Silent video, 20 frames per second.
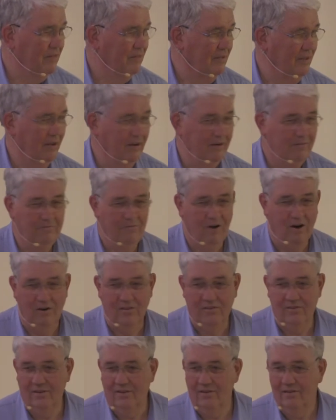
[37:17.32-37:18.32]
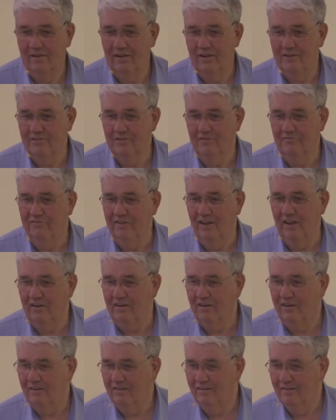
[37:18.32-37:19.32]
Then Martha has a
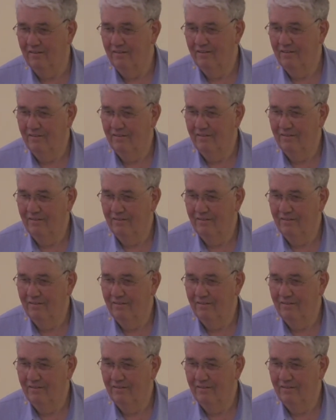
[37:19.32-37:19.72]
fit.